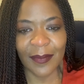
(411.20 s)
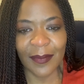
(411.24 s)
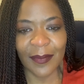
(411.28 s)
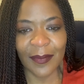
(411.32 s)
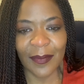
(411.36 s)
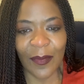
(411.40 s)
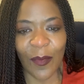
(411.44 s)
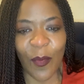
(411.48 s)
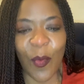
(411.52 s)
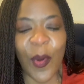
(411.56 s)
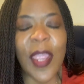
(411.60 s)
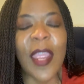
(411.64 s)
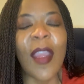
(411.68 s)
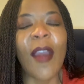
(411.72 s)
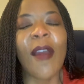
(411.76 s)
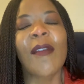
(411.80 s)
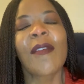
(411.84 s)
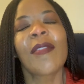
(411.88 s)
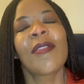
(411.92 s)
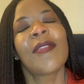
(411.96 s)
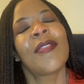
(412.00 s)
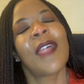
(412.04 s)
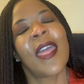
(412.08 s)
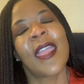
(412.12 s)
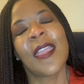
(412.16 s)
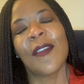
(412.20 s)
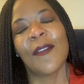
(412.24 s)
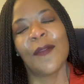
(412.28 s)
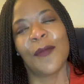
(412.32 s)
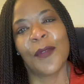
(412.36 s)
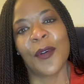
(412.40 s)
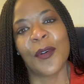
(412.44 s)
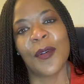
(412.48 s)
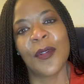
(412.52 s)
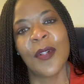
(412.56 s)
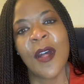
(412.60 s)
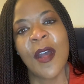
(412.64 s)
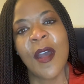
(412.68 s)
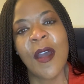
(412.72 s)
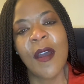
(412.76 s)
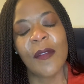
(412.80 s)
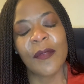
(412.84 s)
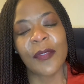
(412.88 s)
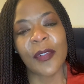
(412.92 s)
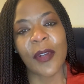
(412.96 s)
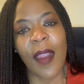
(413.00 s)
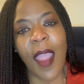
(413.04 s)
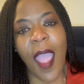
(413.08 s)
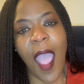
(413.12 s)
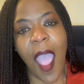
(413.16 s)
We are thankful
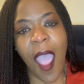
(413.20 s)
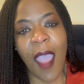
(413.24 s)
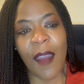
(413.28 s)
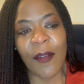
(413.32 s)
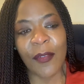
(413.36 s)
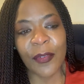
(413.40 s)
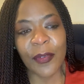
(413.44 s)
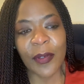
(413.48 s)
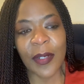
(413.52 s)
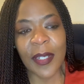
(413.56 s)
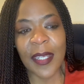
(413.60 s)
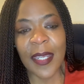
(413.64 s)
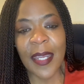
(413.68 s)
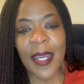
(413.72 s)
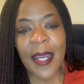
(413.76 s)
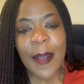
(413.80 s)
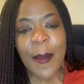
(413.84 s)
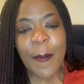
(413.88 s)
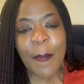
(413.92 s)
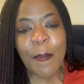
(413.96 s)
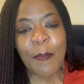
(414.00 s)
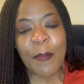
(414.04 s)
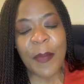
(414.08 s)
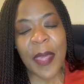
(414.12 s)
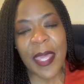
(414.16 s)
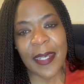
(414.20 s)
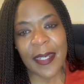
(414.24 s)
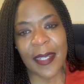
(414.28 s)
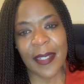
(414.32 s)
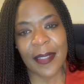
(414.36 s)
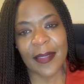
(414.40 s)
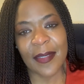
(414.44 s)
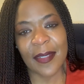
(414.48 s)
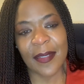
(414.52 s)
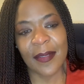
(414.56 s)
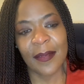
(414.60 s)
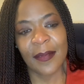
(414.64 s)
for every minute